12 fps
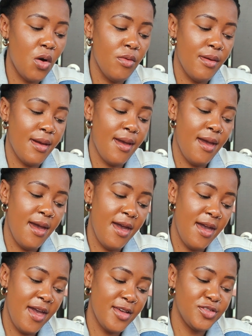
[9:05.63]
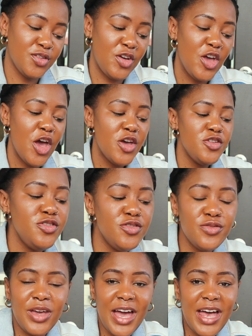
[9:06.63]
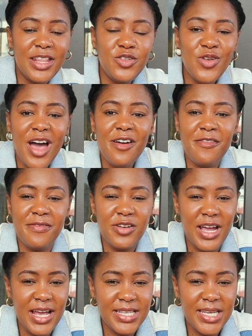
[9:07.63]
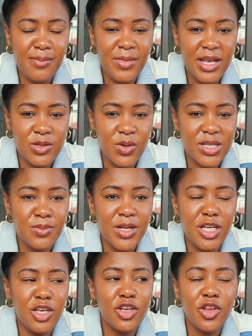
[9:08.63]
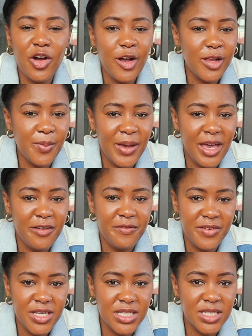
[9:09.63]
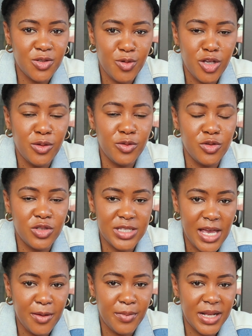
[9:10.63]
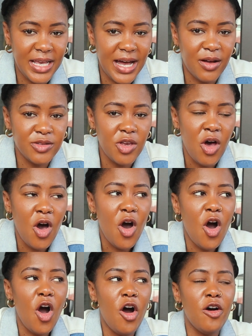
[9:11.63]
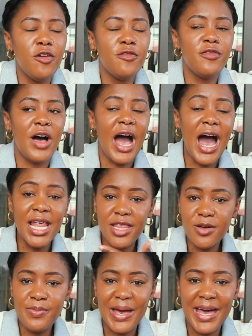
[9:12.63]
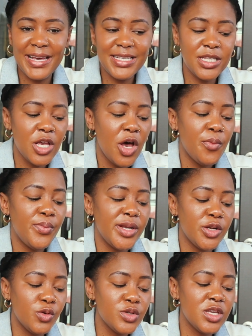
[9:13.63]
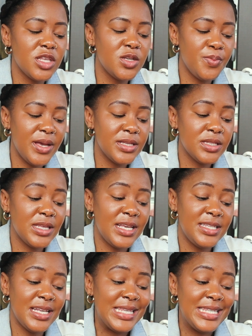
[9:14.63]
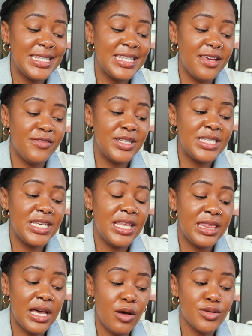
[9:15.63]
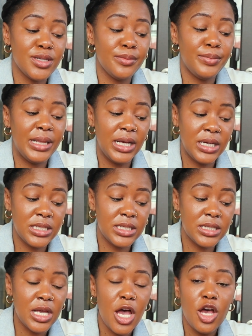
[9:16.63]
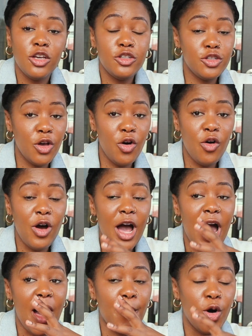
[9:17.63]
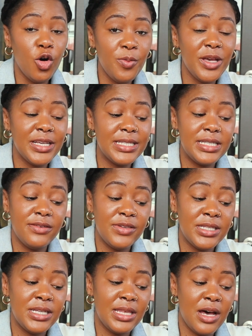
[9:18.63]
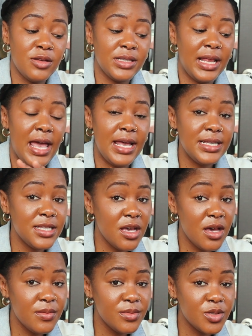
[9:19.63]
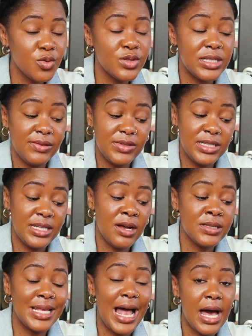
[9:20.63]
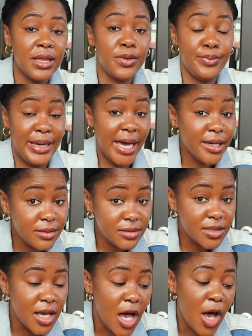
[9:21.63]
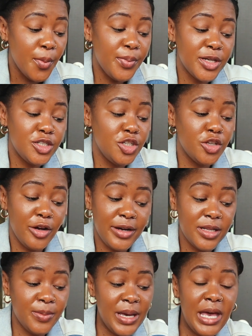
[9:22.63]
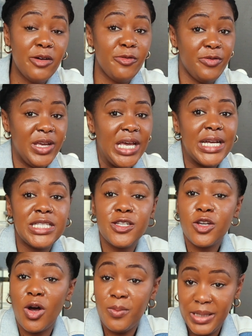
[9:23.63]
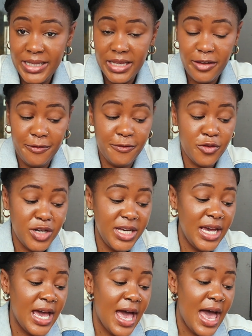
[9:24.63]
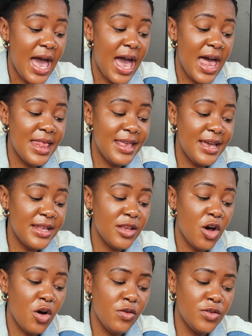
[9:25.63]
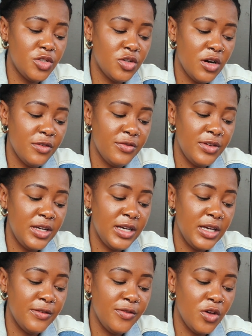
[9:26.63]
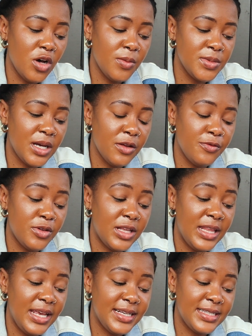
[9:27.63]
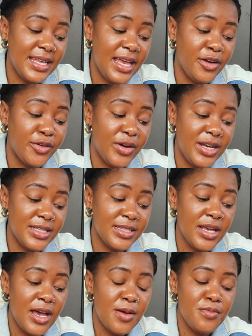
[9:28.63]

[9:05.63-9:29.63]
Okay, so you have free ATM networks, meaning you're not gonna pay fees when you take money out of other banks, but it also depends. They said 70,000 plus. So I'm hoping it's 70,000 ATMs or 70,000 other banks, but you're not gonna pay a fee. It's completely free. And then overdraft fee if you opt out for the next day grace.